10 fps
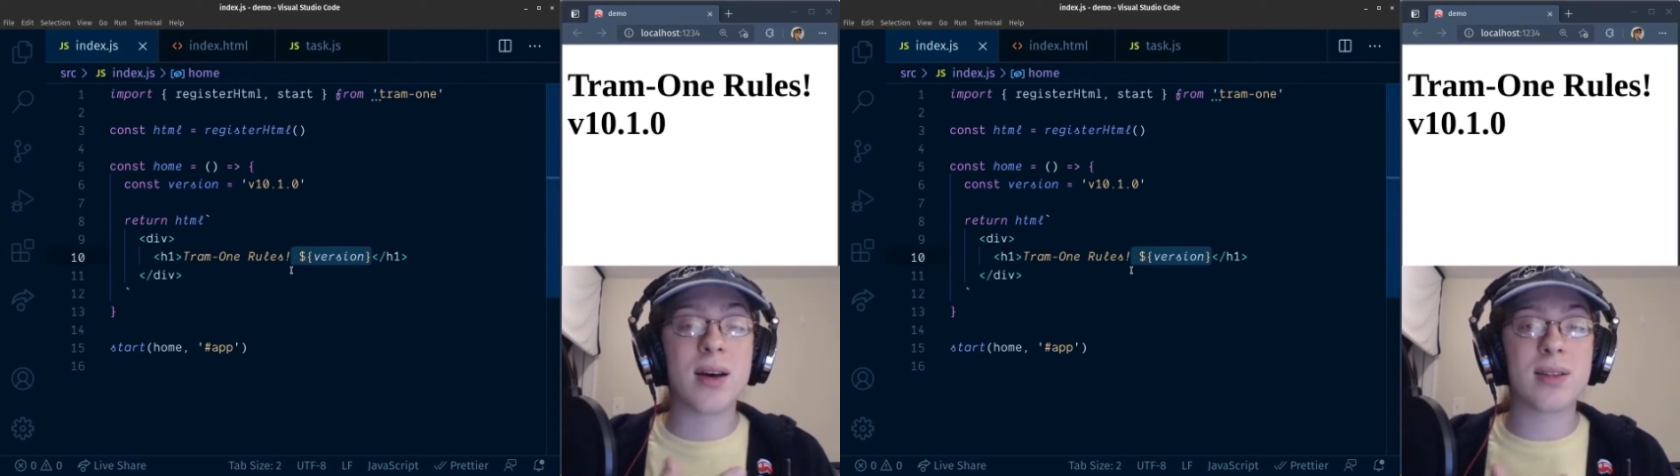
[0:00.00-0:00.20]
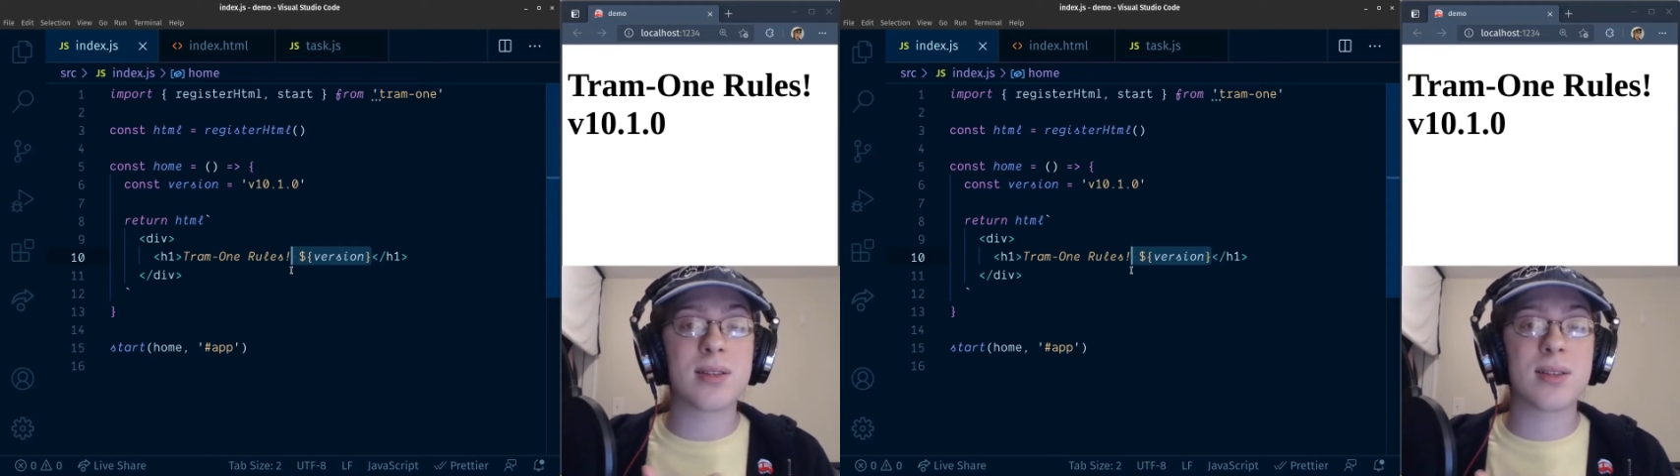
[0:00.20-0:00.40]

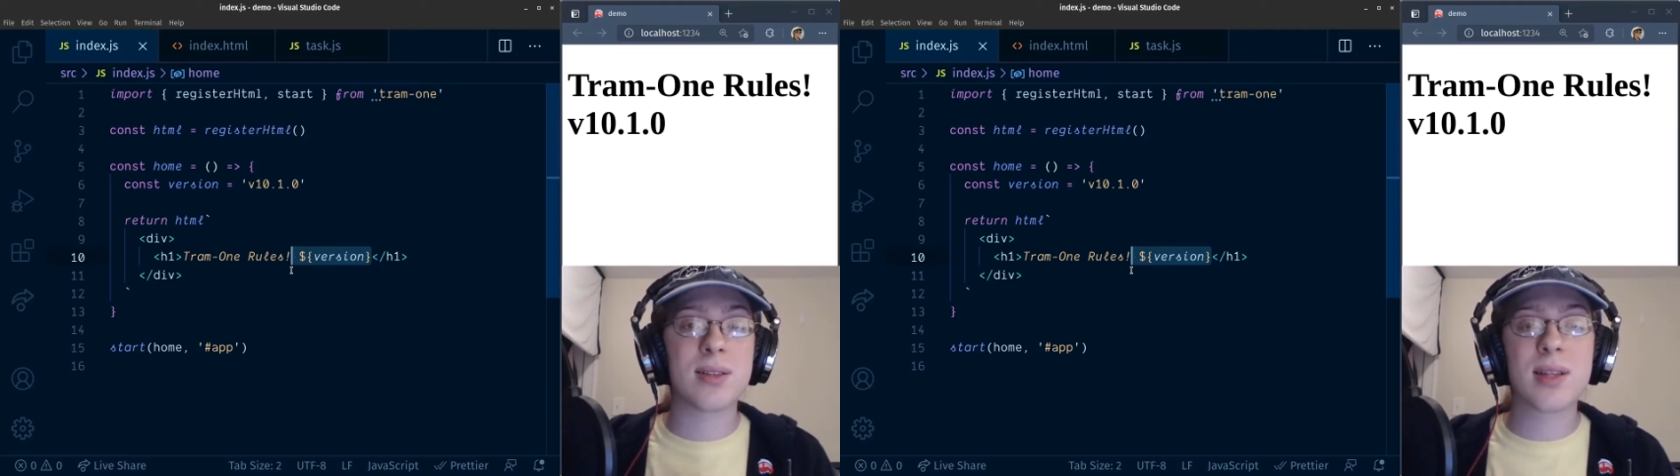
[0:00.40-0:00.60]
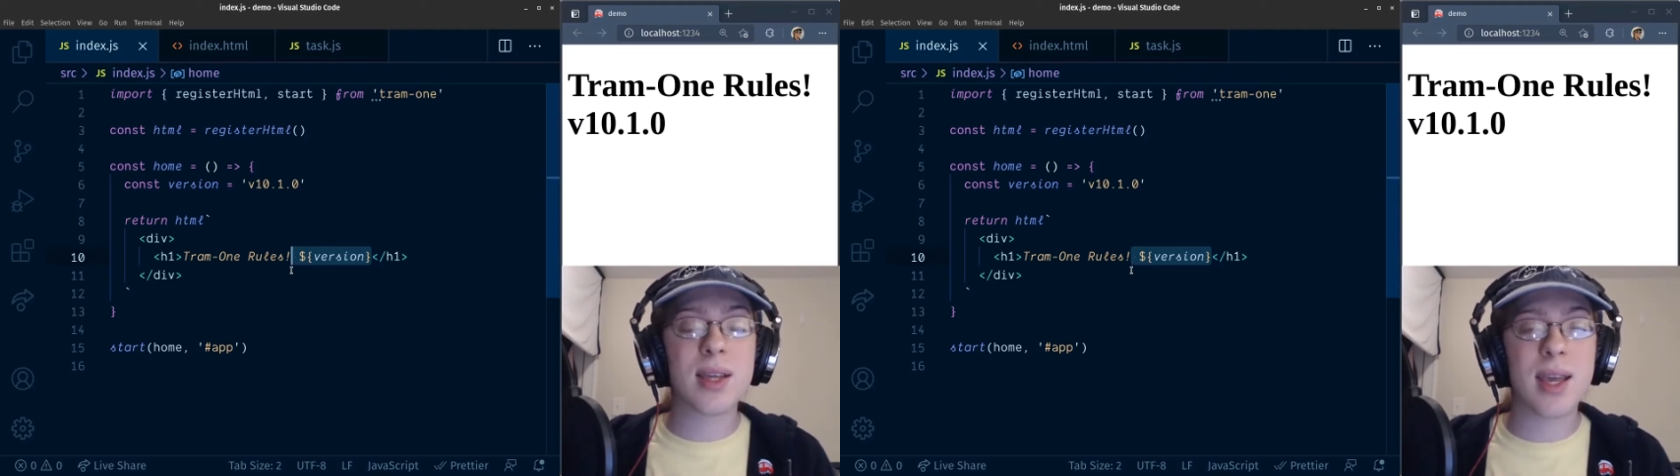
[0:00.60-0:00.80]
onto
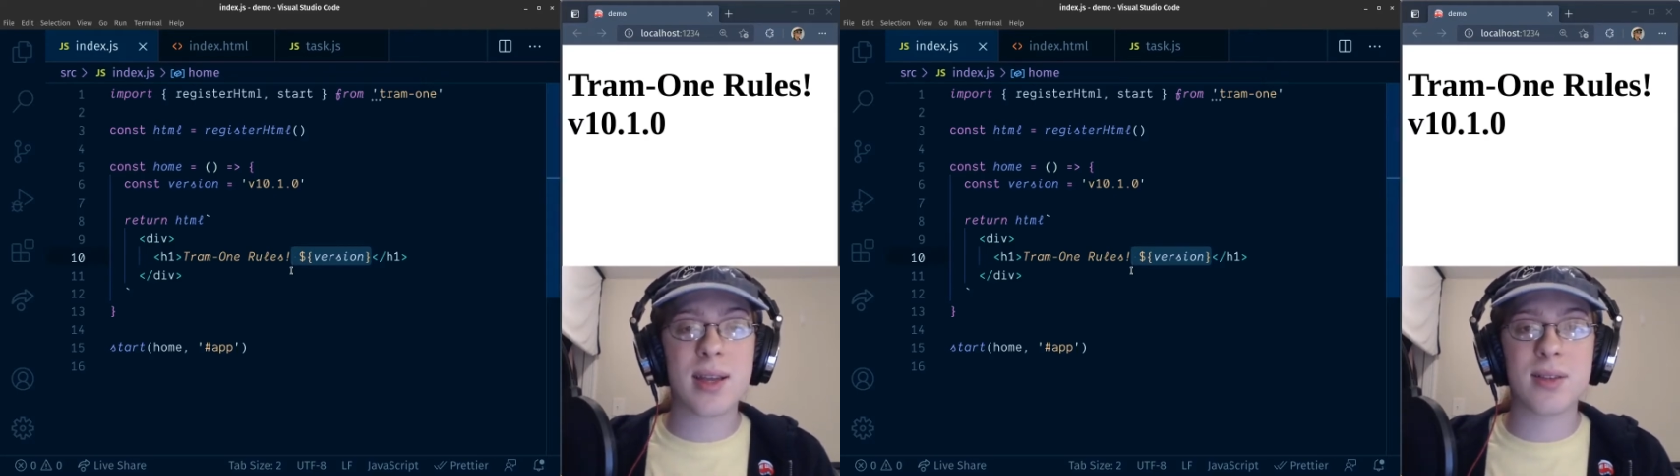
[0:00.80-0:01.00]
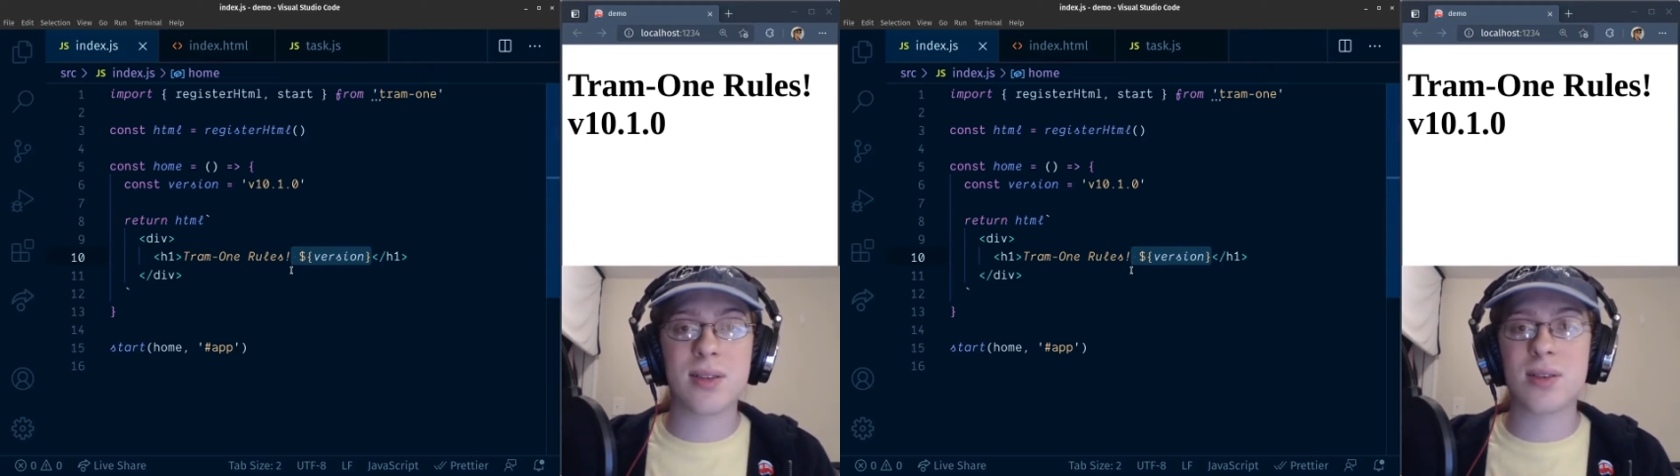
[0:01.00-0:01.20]
click
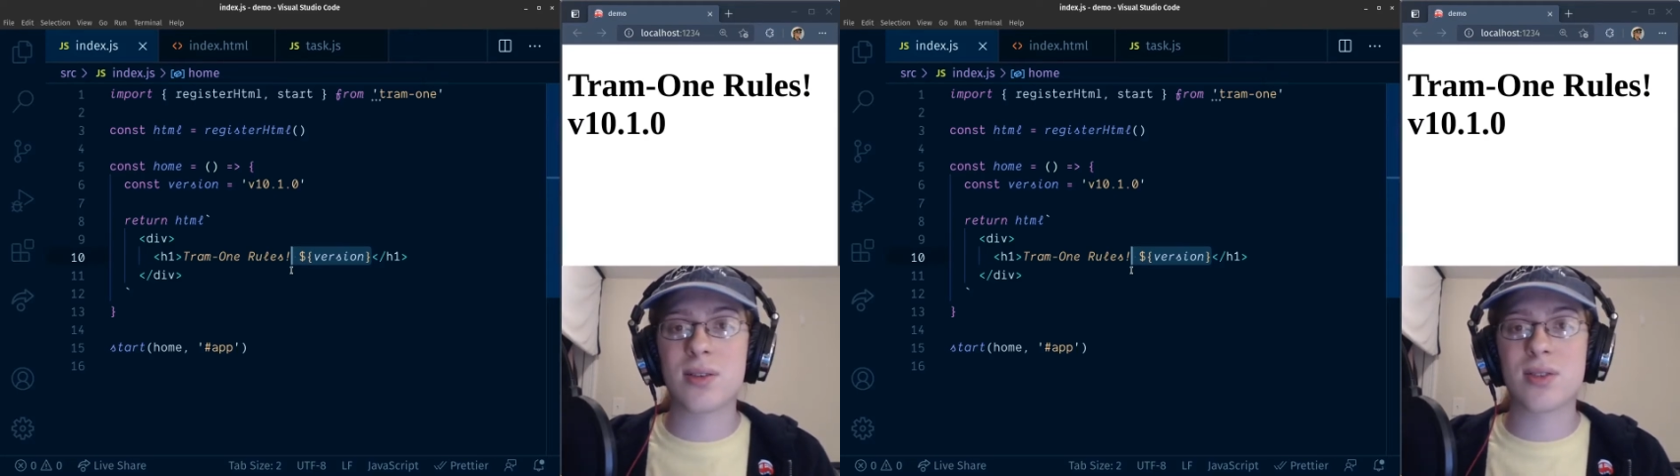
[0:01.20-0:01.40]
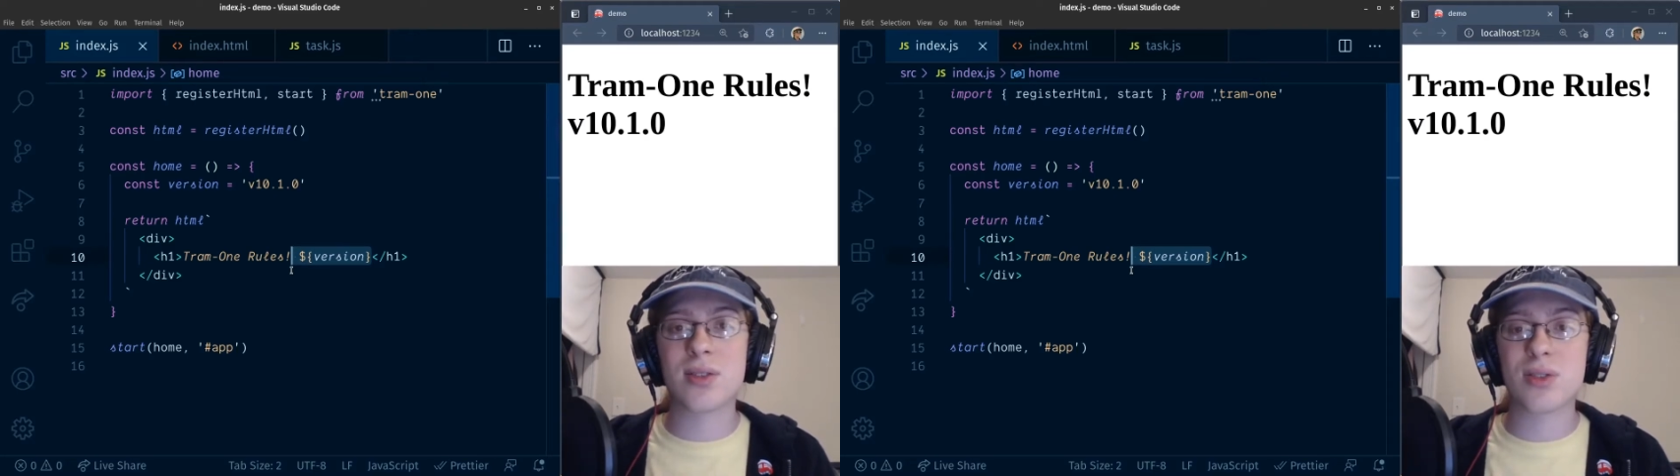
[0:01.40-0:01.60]
handlers or